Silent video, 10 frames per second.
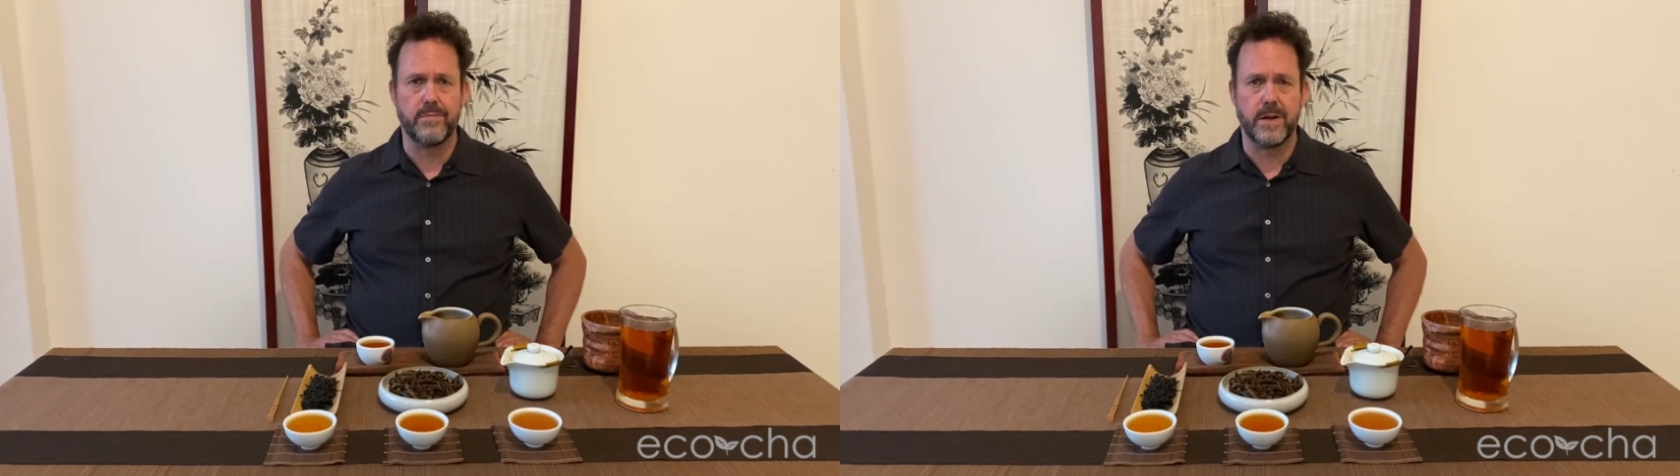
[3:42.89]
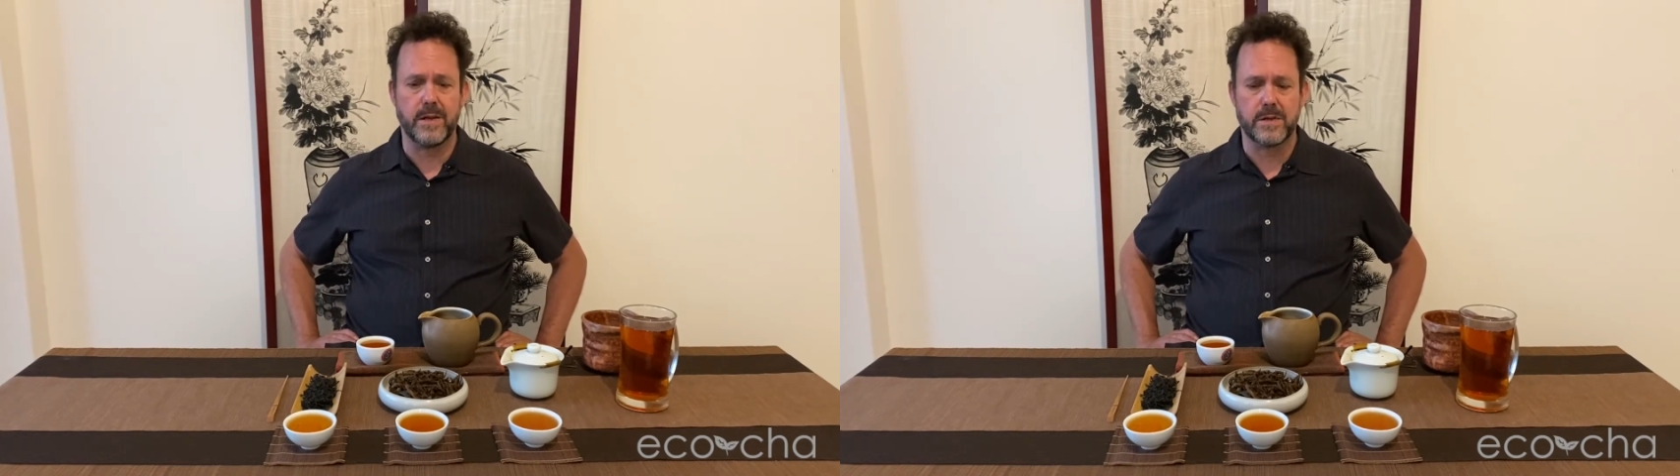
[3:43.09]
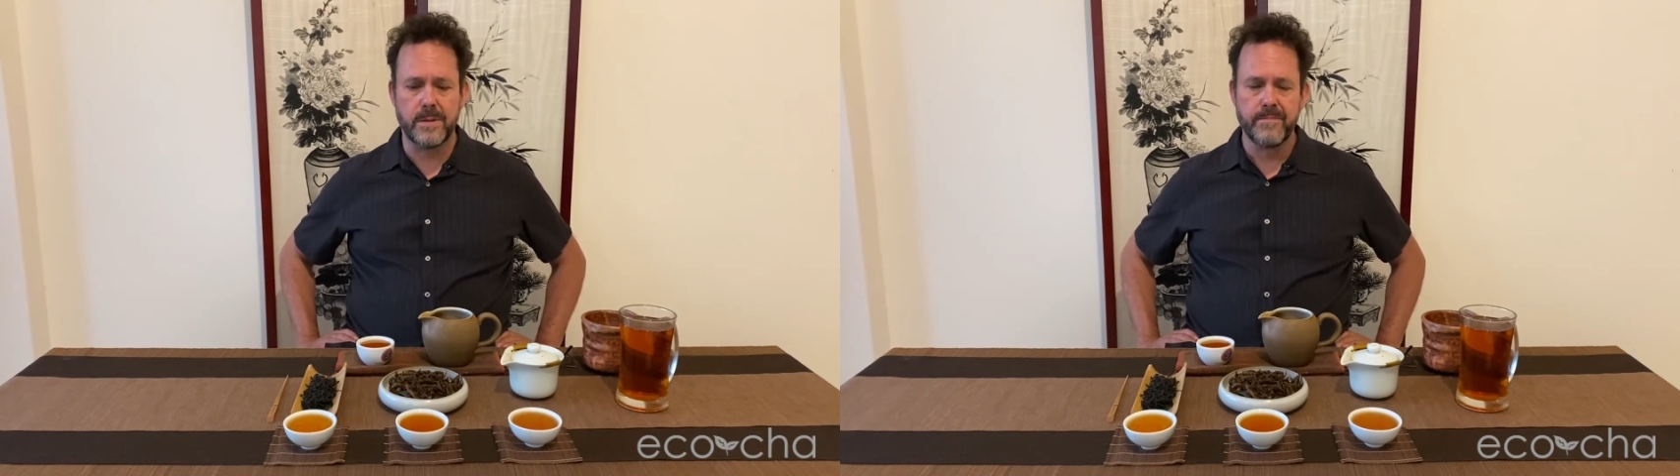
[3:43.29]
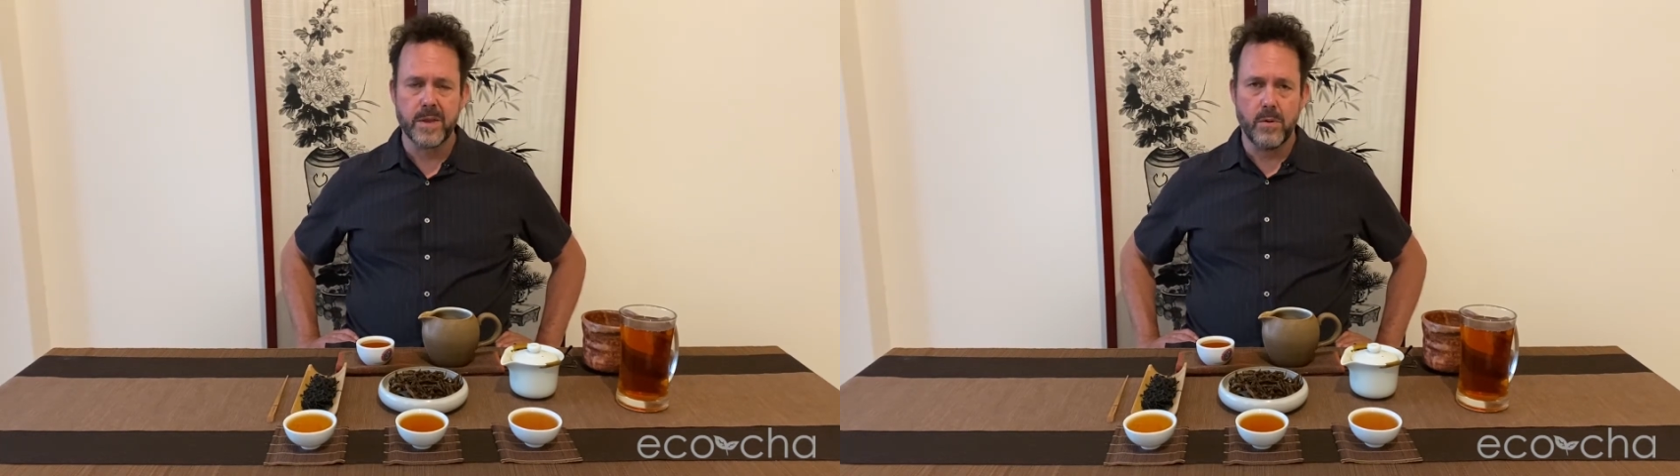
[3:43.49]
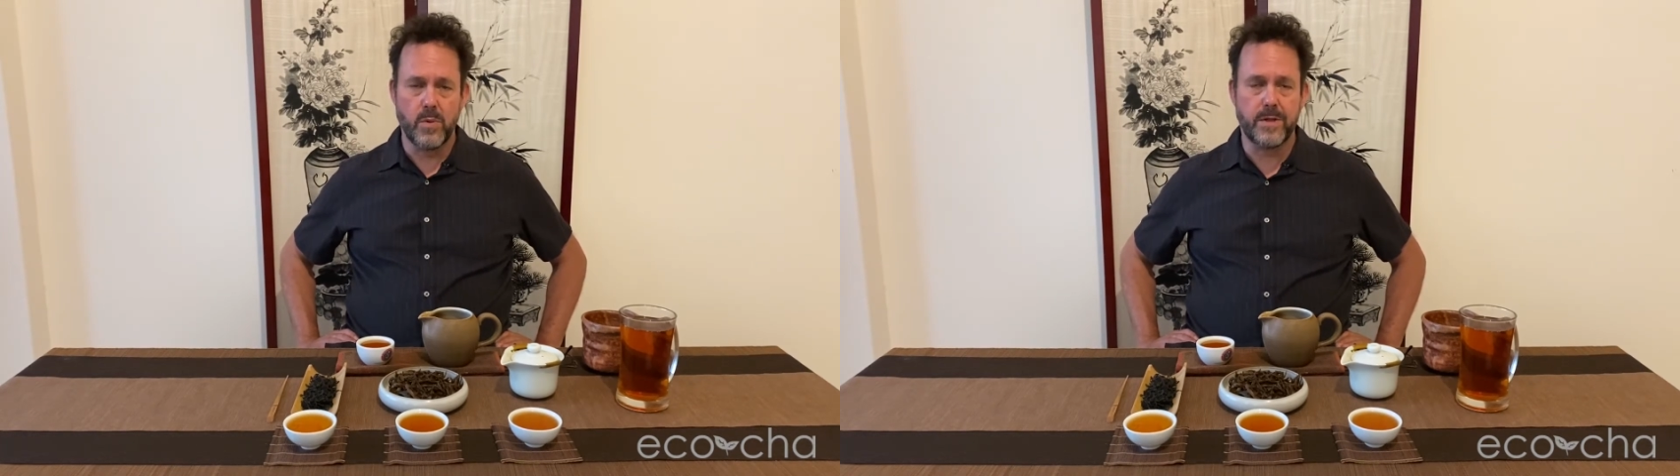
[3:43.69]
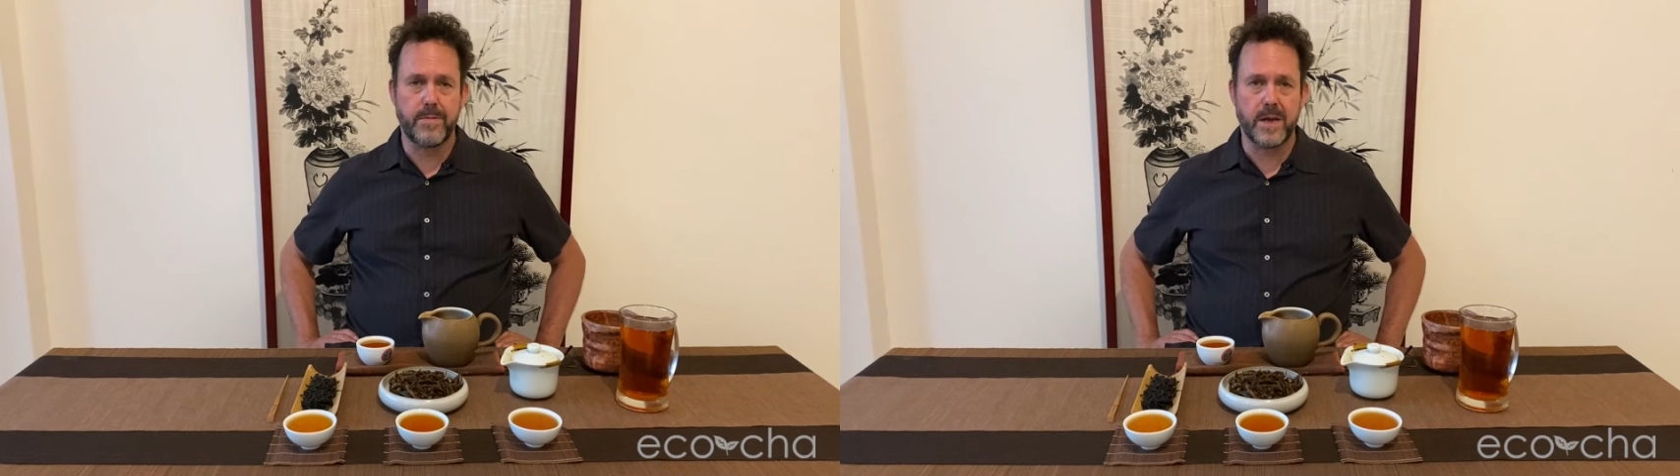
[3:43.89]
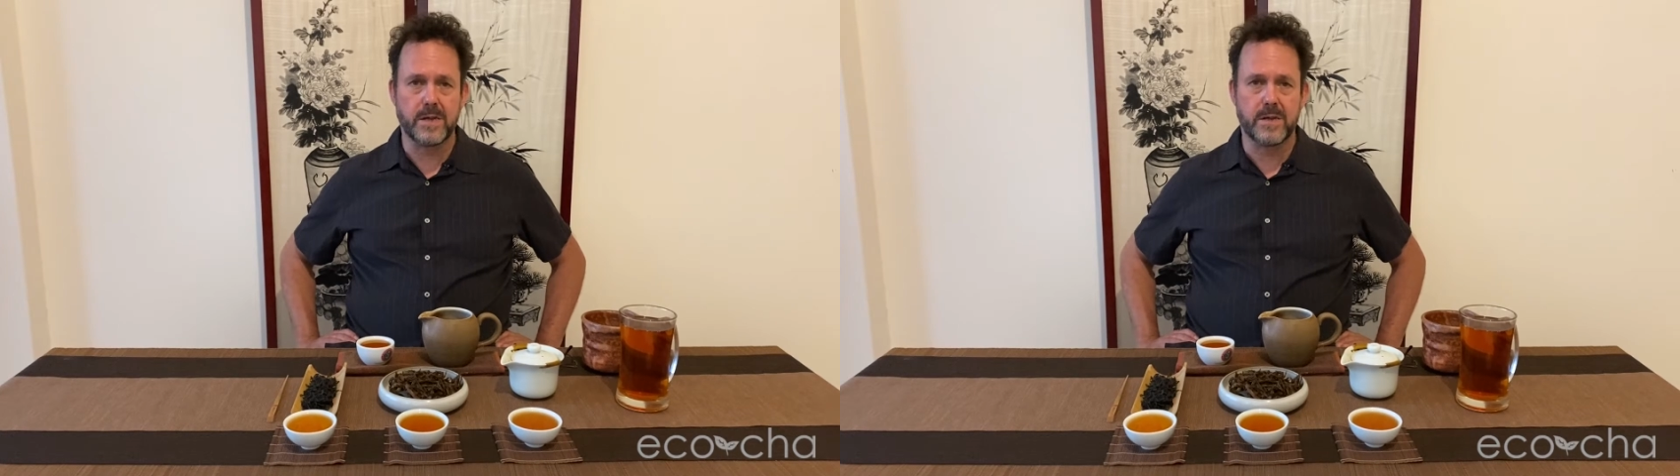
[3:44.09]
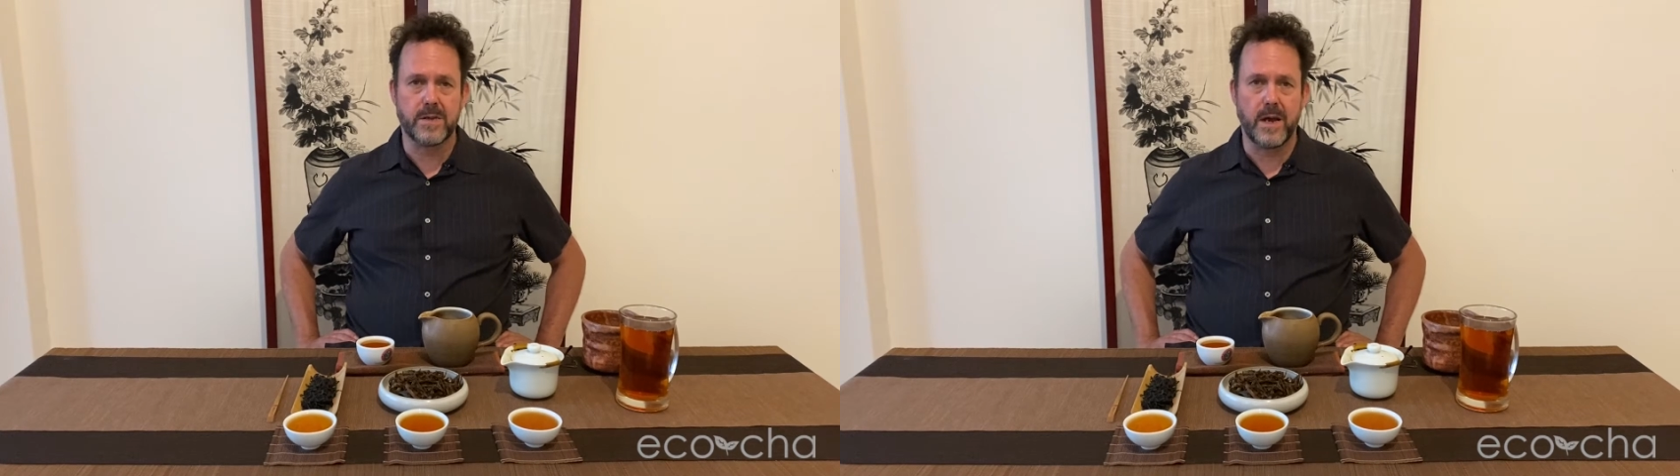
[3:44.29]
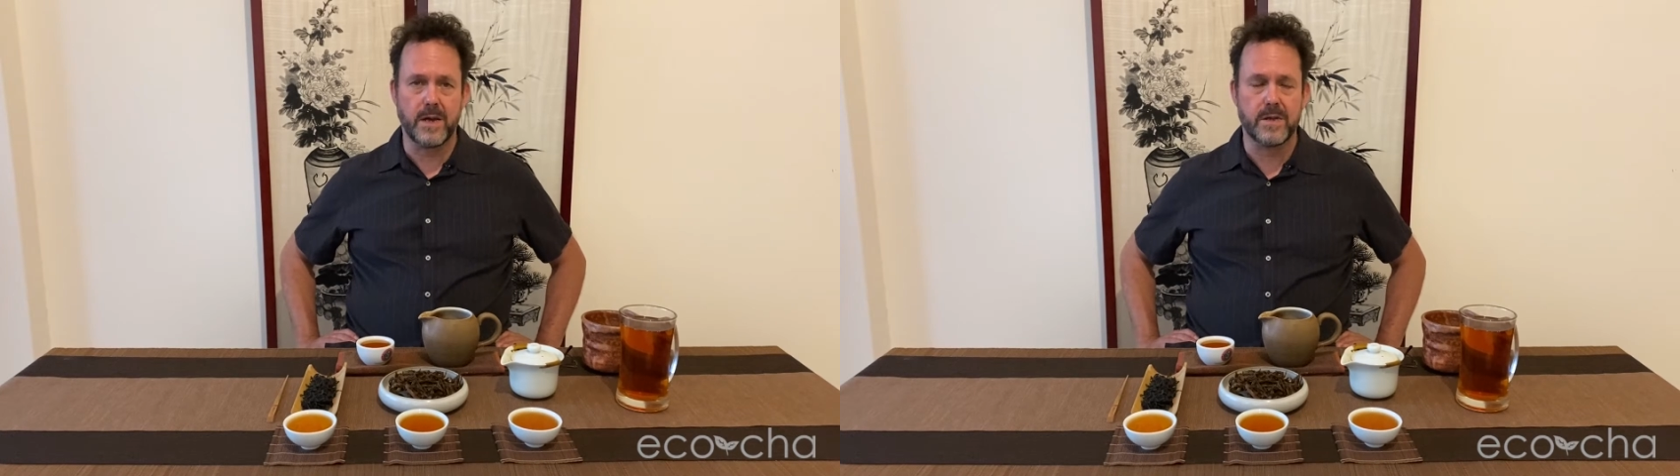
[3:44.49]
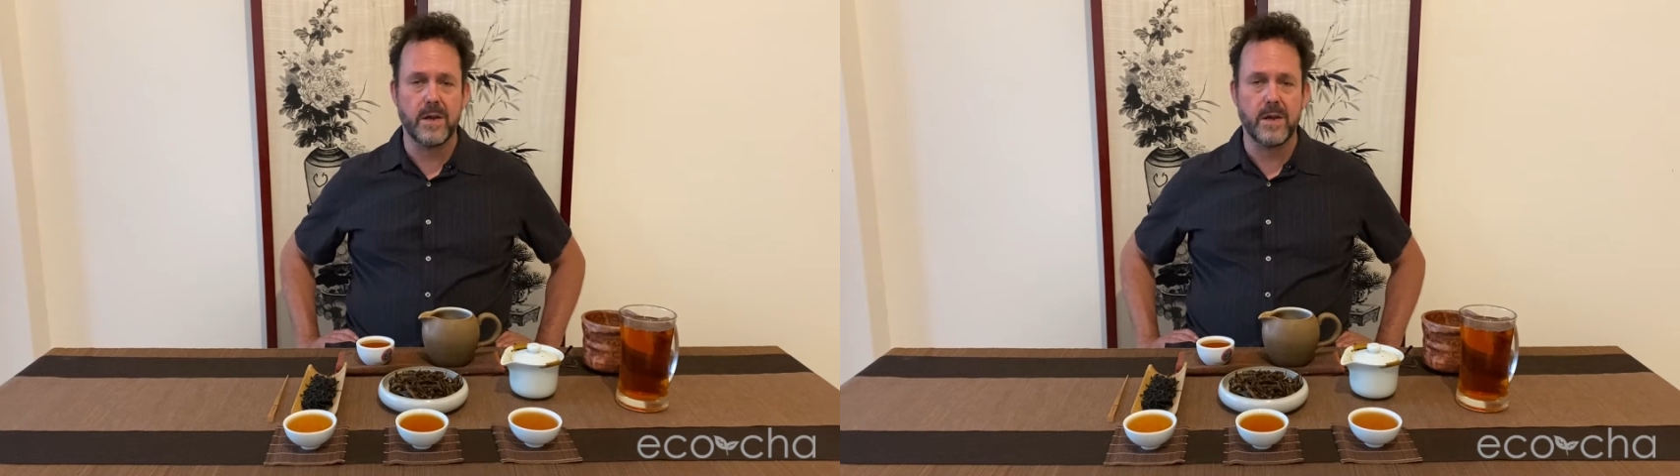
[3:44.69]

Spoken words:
plants with pesticides